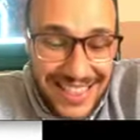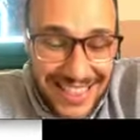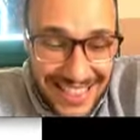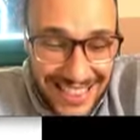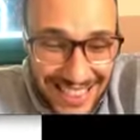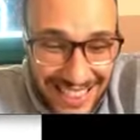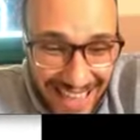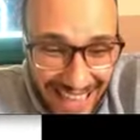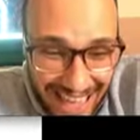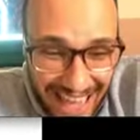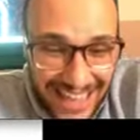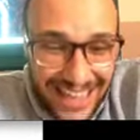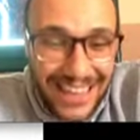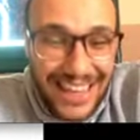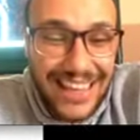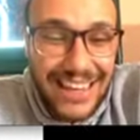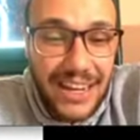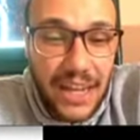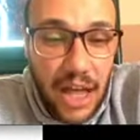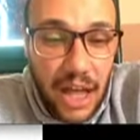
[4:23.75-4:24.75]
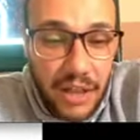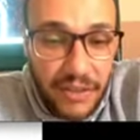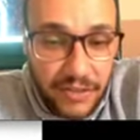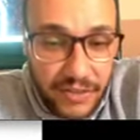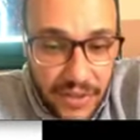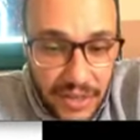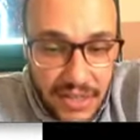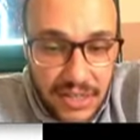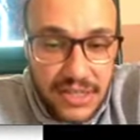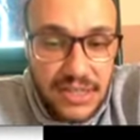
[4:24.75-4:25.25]
the angle of
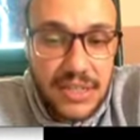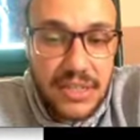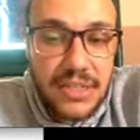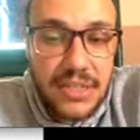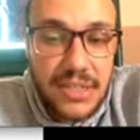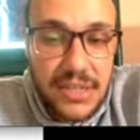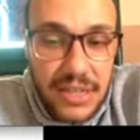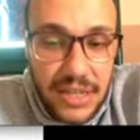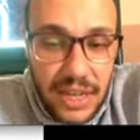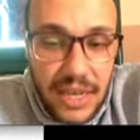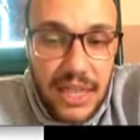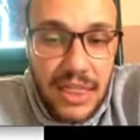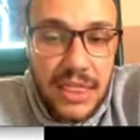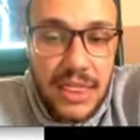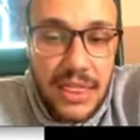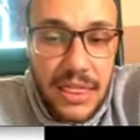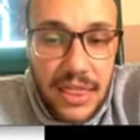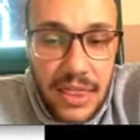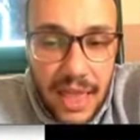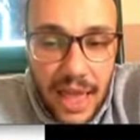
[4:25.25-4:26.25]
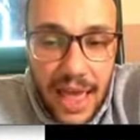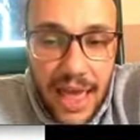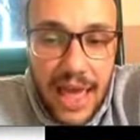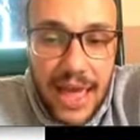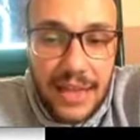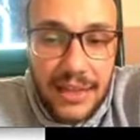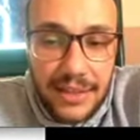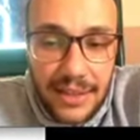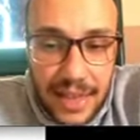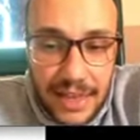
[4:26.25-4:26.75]
incidence in the
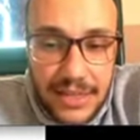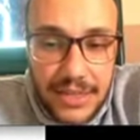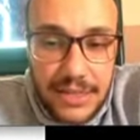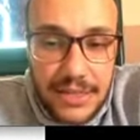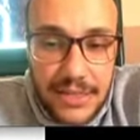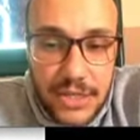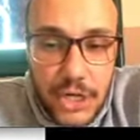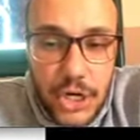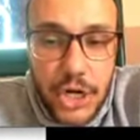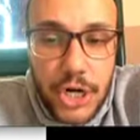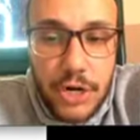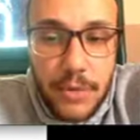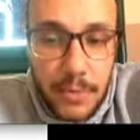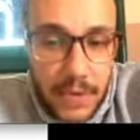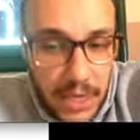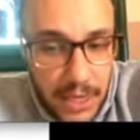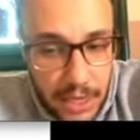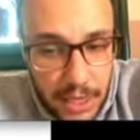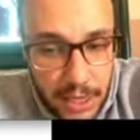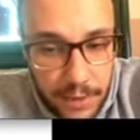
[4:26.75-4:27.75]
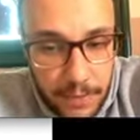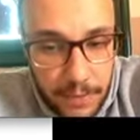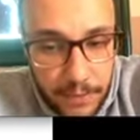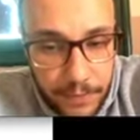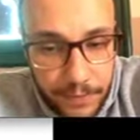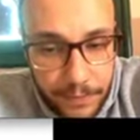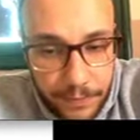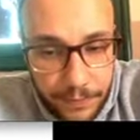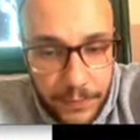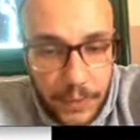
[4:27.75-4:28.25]
denser medium,
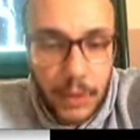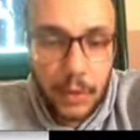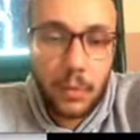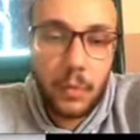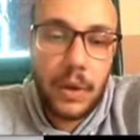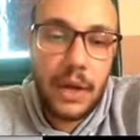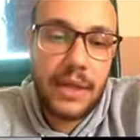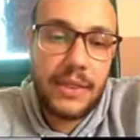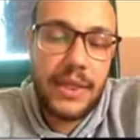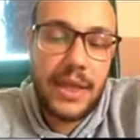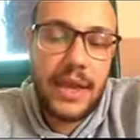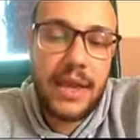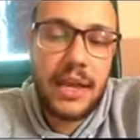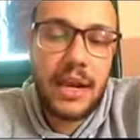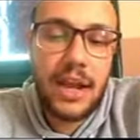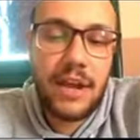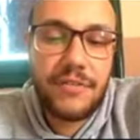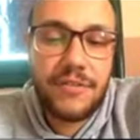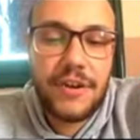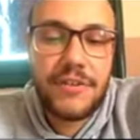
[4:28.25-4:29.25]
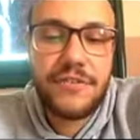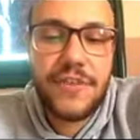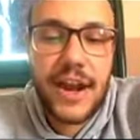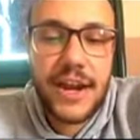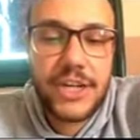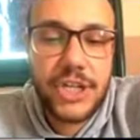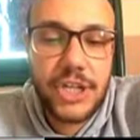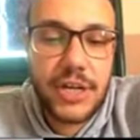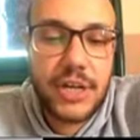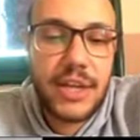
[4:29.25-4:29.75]
while the angle of
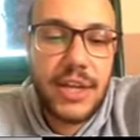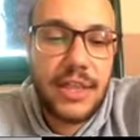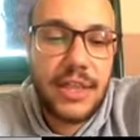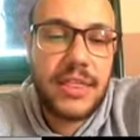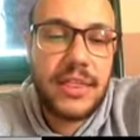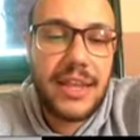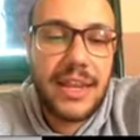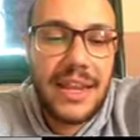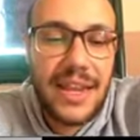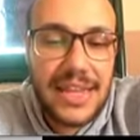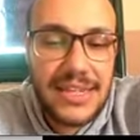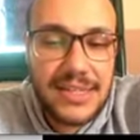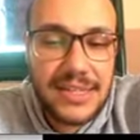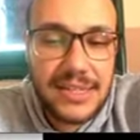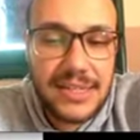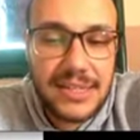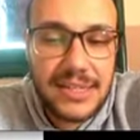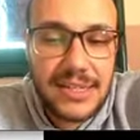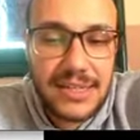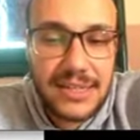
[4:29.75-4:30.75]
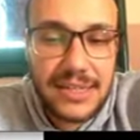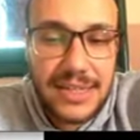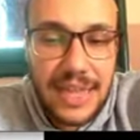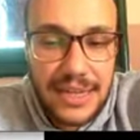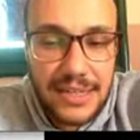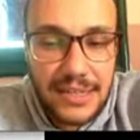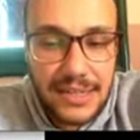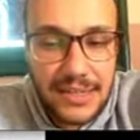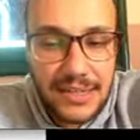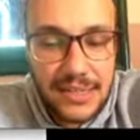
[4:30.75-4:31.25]
refraction in the less
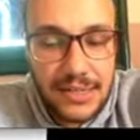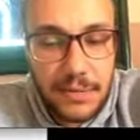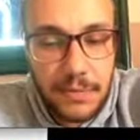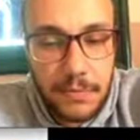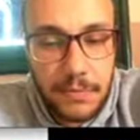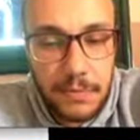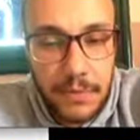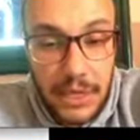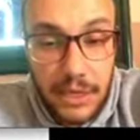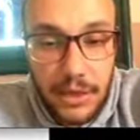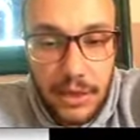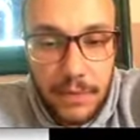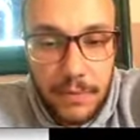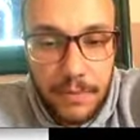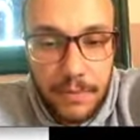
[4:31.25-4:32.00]
dense medium.